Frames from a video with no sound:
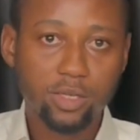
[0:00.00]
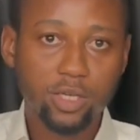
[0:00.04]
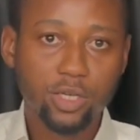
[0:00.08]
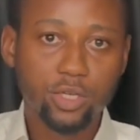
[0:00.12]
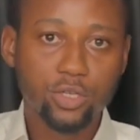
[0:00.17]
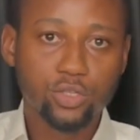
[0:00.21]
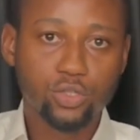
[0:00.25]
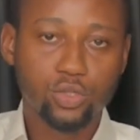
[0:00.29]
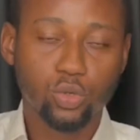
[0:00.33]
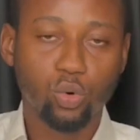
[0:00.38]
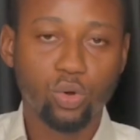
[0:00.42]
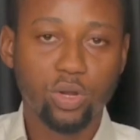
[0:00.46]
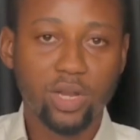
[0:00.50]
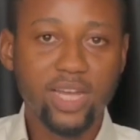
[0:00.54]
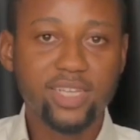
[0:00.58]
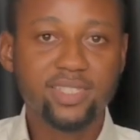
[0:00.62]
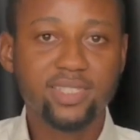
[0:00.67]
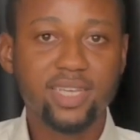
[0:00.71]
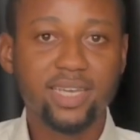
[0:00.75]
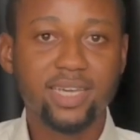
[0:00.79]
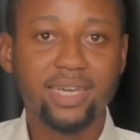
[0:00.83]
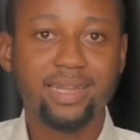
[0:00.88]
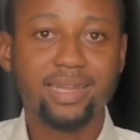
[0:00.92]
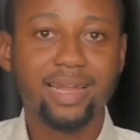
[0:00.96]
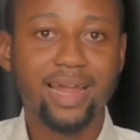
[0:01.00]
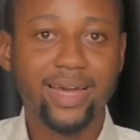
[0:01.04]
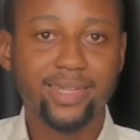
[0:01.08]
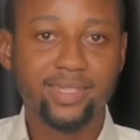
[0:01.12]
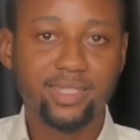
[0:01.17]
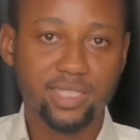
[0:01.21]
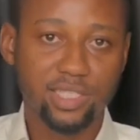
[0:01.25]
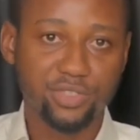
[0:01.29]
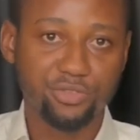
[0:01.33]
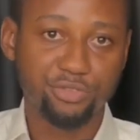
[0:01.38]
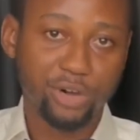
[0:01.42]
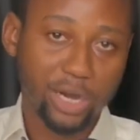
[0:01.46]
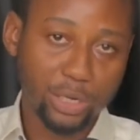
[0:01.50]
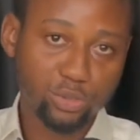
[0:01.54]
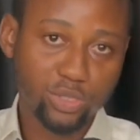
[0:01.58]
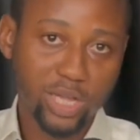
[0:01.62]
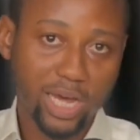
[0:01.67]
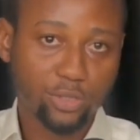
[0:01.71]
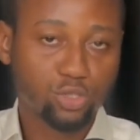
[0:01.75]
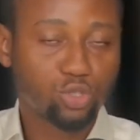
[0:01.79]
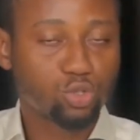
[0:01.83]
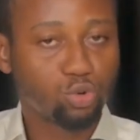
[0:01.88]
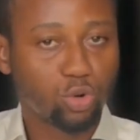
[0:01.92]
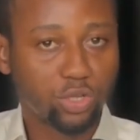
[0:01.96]
So let's say a land is valued
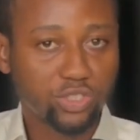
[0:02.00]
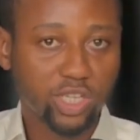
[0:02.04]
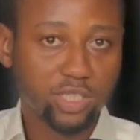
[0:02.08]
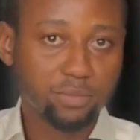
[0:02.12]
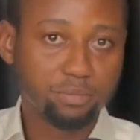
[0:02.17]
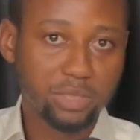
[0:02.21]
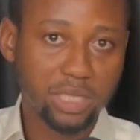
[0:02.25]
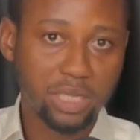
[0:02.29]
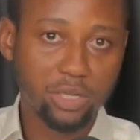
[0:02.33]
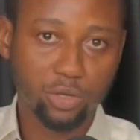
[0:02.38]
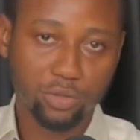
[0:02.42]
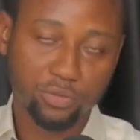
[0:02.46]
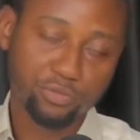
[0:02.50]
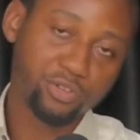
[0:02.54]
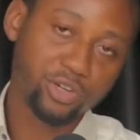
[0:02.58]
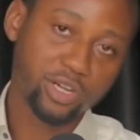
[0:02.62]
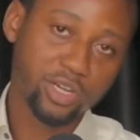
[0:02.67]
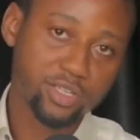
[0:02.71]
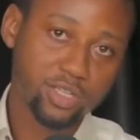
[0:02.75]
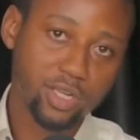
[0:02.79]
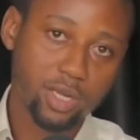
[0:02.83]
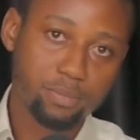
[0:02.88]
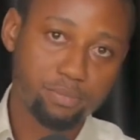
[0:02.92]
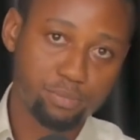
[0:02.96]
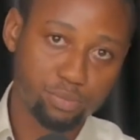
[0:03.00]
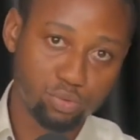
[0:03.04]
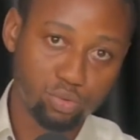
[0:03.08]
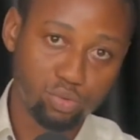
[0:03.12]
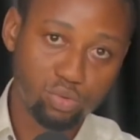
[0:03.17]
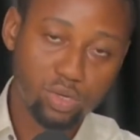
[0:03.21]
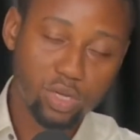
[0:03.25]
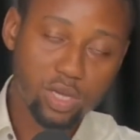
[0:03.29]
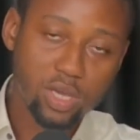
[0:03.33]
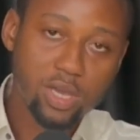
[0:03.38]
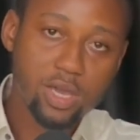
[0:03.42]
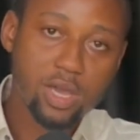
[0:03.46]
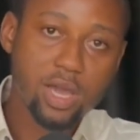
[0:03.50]
at 200 million, for example,